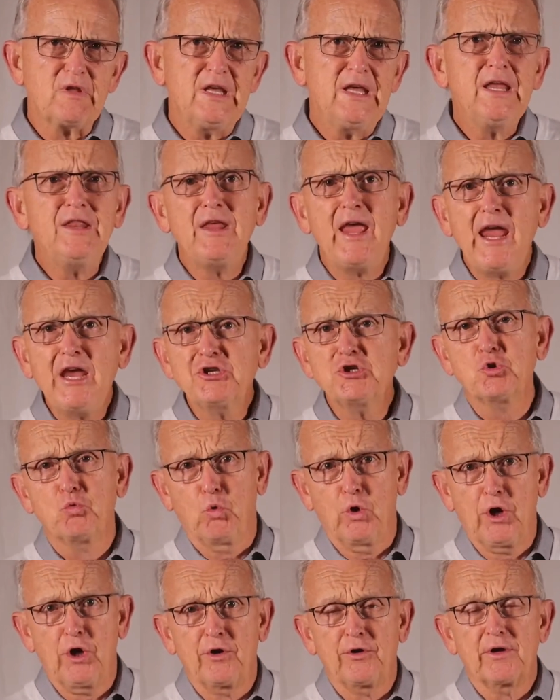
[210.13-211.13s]
in the ancient
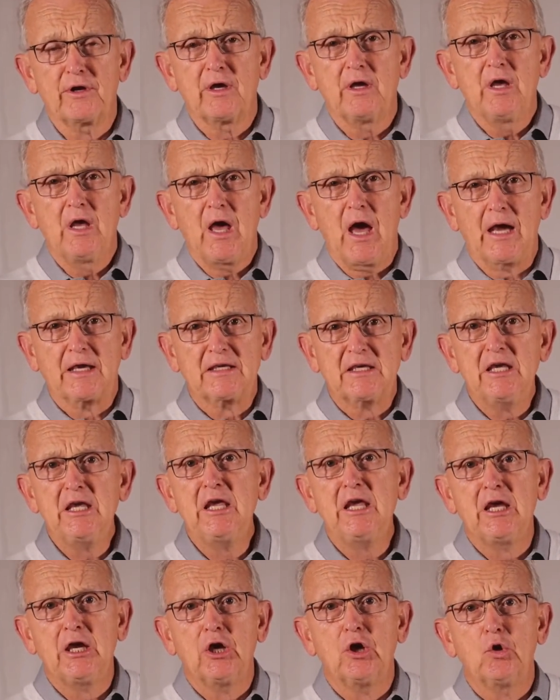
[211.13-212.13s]
world, a
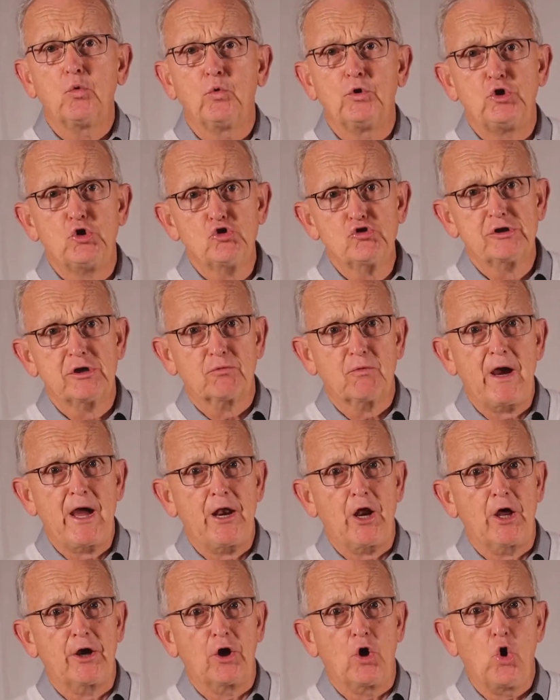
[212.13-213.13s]
king would usually ride
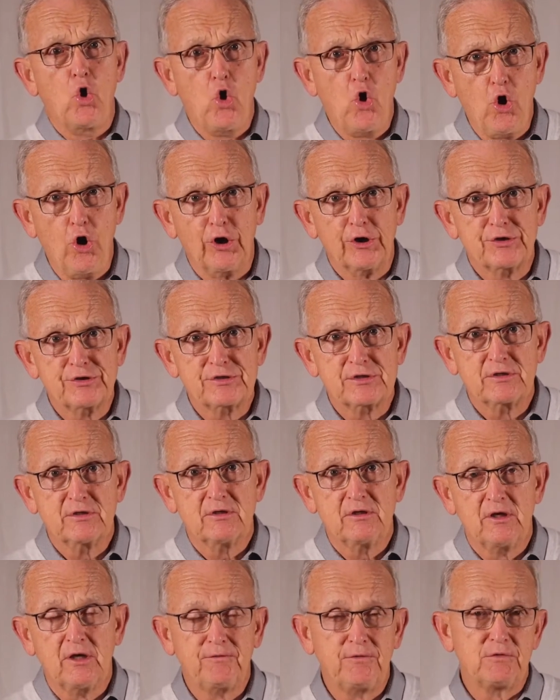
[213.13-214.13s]
on a horse
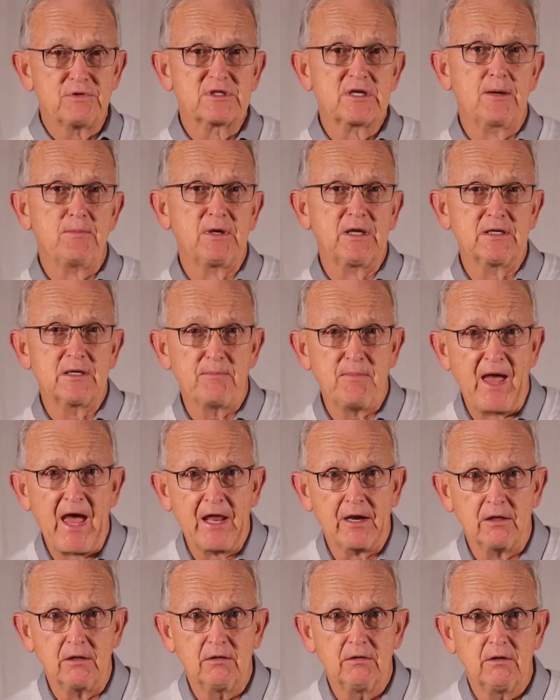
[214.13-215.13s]
if he was coming into
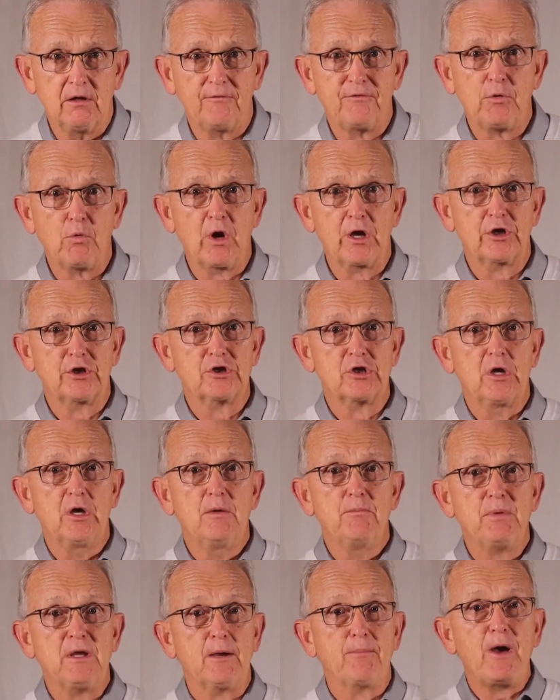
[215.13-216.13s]
battle. If he wanted to
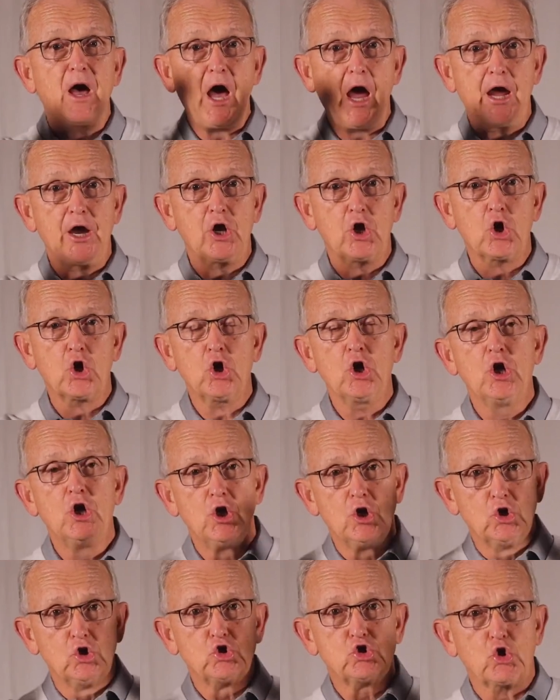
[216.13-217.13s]
be up higher,
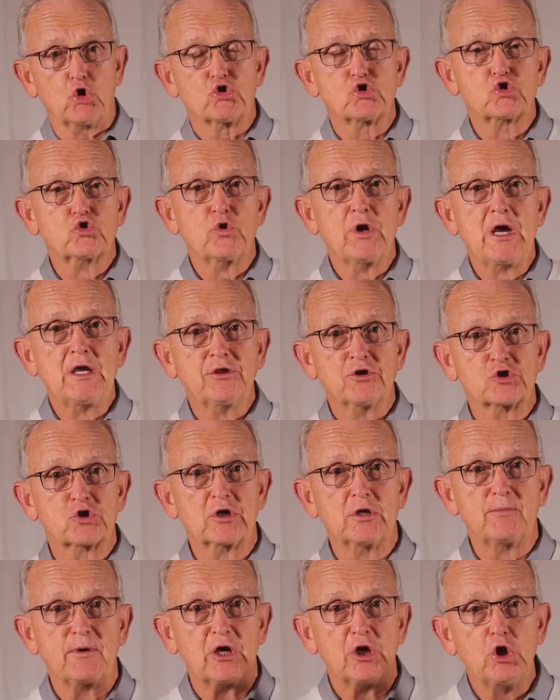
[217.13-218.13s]
show strength, there's
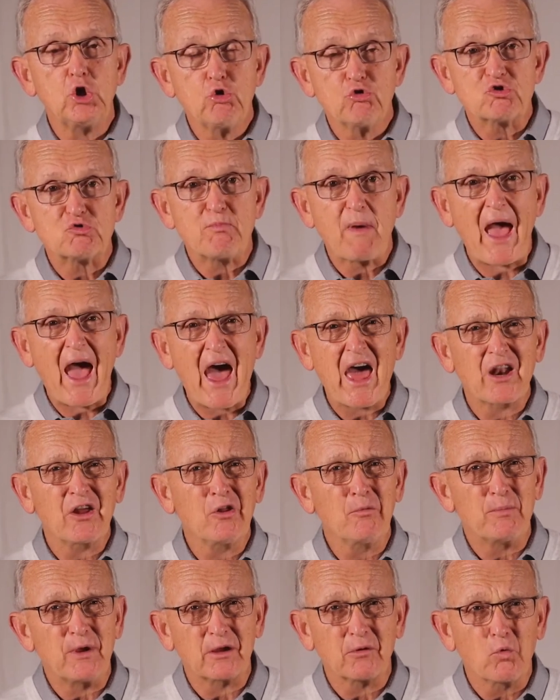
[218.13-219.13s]
going to be a huge
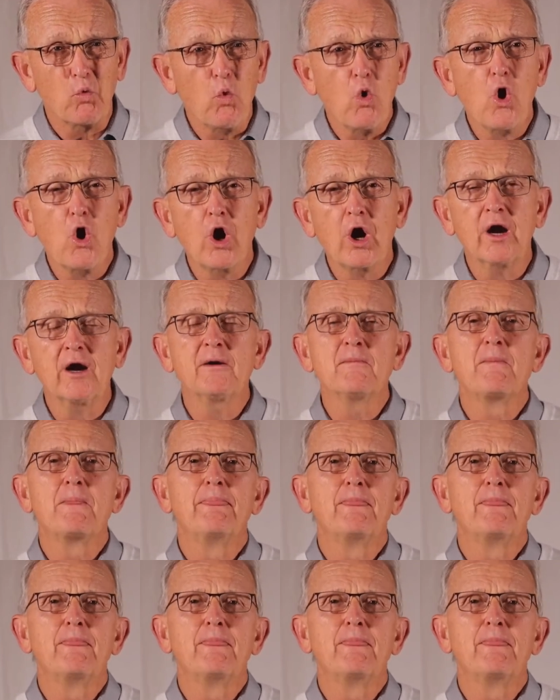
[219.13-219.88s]
battle, big war.